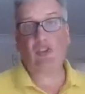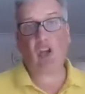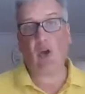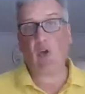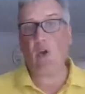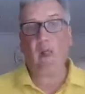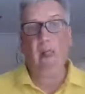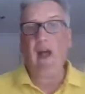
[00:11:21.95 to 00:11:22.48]

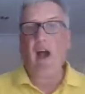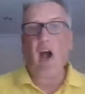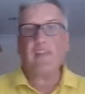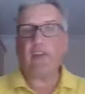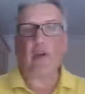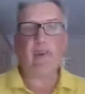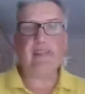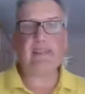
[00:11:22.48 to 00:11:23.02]
So I
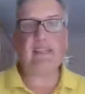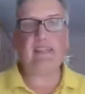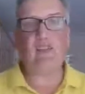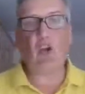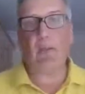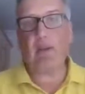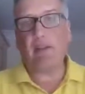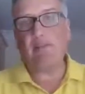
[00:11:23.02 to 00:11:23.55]
don't know, as an
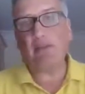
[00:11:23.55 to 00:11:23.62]
example,